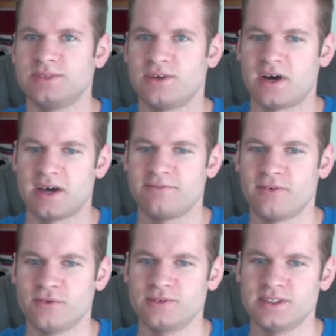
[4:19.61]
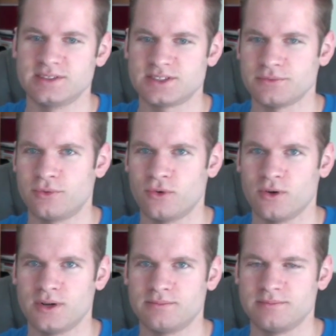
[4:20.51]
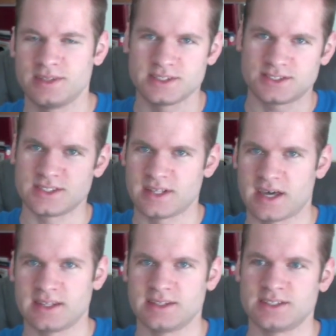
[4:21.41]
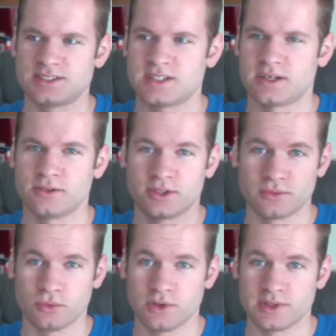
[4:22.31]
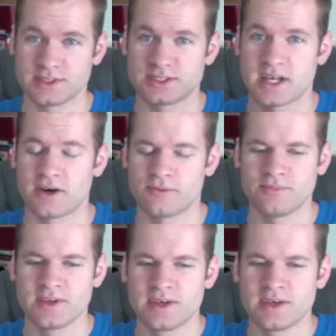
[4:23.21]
you know, iPhone didn't support this and that and this, and now look at where it is now.